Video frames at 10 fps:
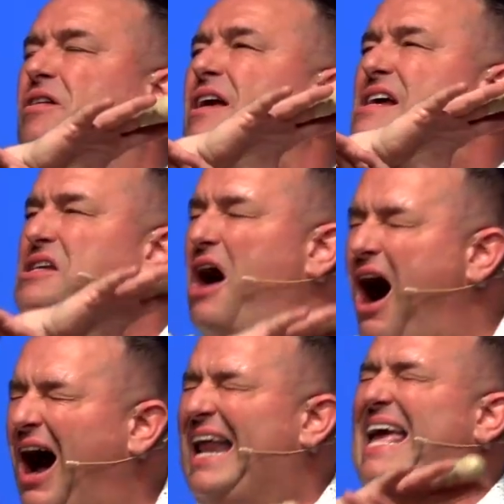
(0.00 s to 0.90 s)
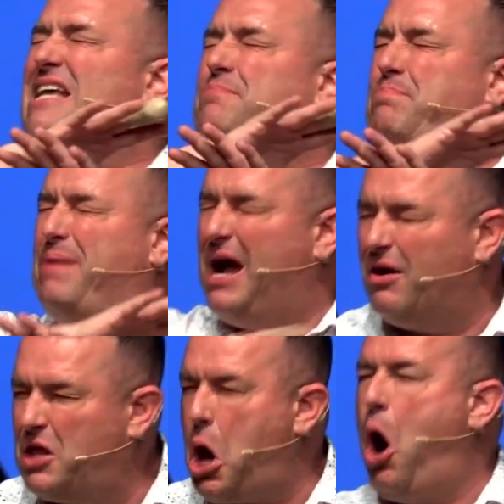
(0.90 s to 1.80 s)
know, God is
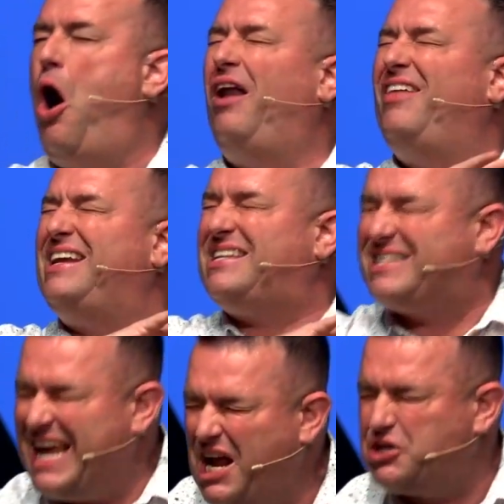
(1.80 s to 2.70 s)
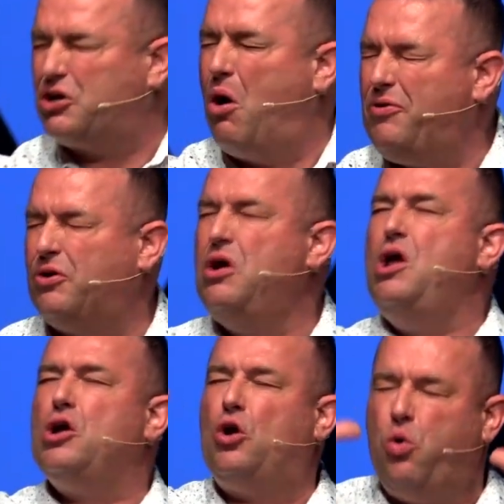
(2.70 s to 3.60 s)
bigger than all of these scenes you're going through.
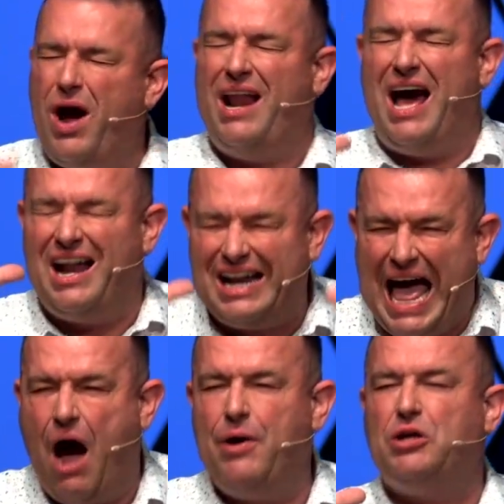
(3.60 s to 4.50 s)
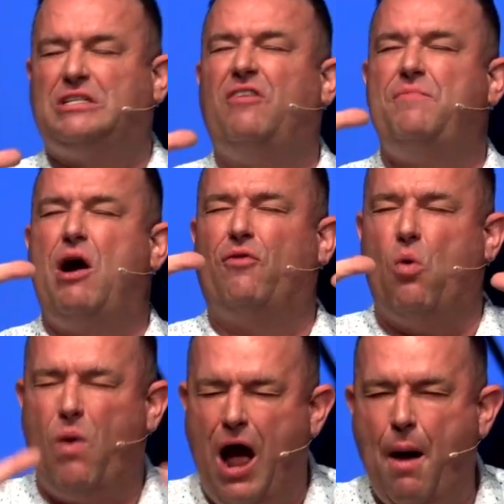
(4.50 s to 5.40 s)
Quit allowing yourself to be
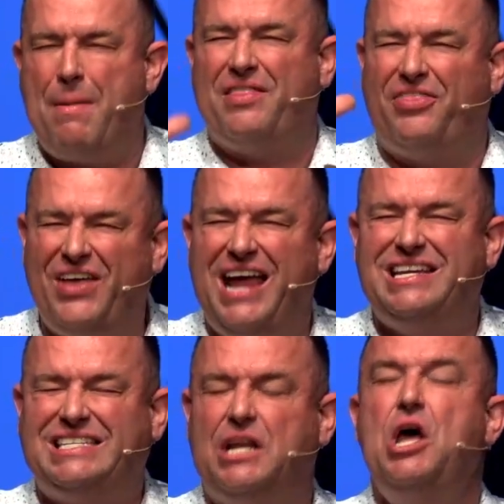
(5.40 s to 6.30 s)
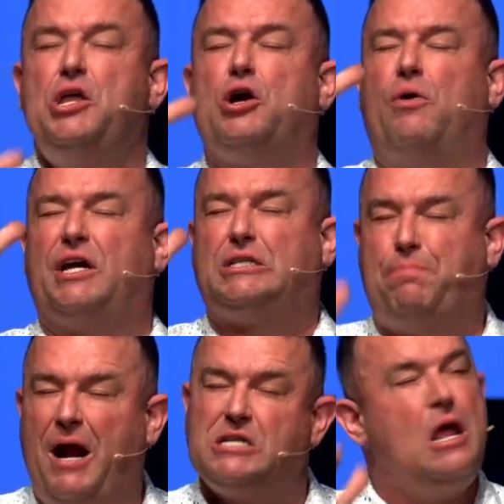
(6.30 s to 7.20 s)
overwhelmed by the things you said you're going to
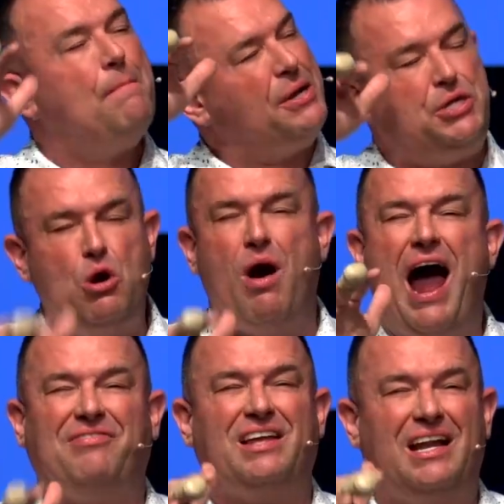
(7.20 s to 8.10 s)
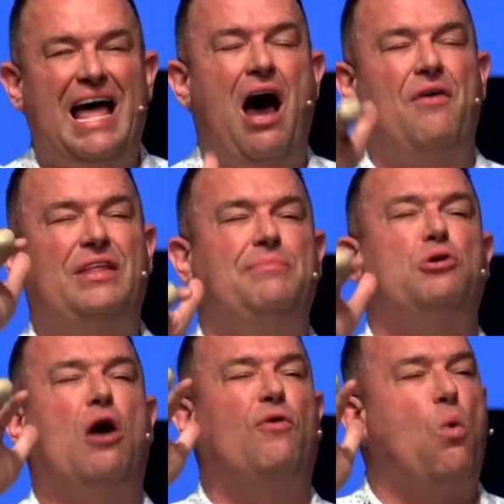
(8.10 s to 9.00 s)
experience, but you don't have to allow them
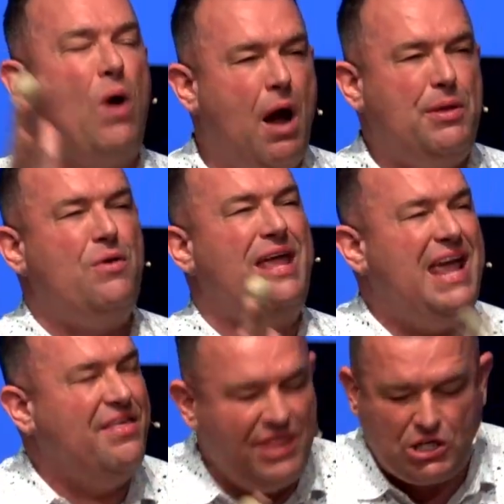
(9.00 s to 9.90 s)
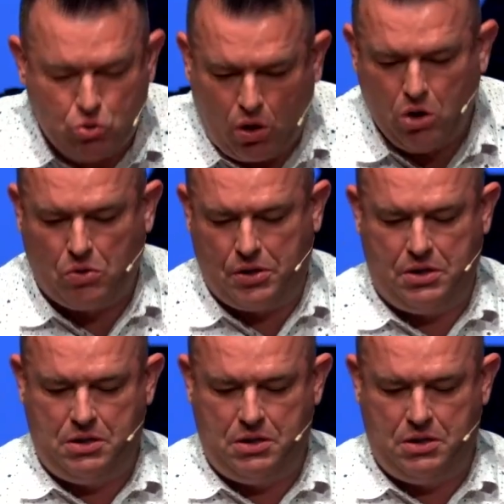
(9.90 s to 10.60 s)
to overwhelm you in this world.